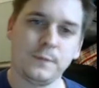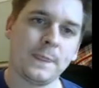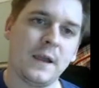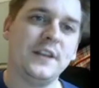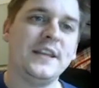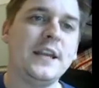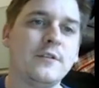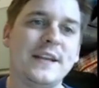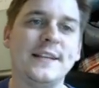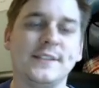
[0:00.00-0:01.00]
And here
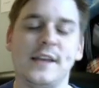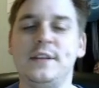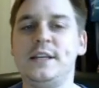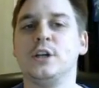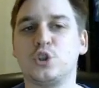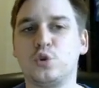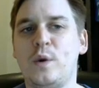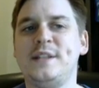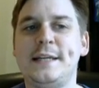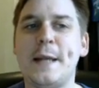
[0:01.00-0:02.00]
is the
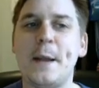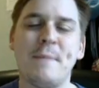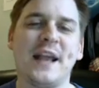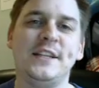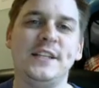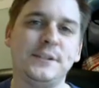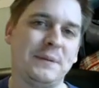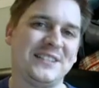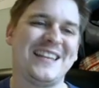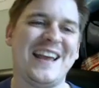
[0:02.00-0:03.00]
20 Macanese
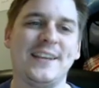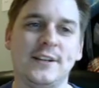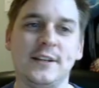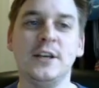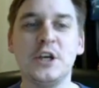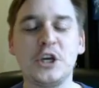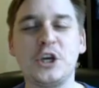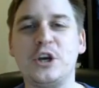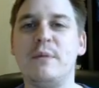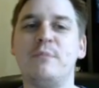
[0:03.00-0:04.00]
Pataka
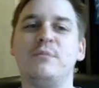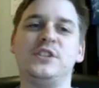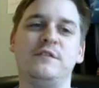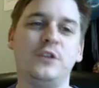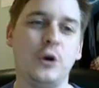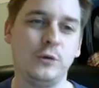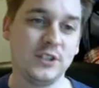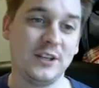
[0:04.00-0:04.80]
commemorative note,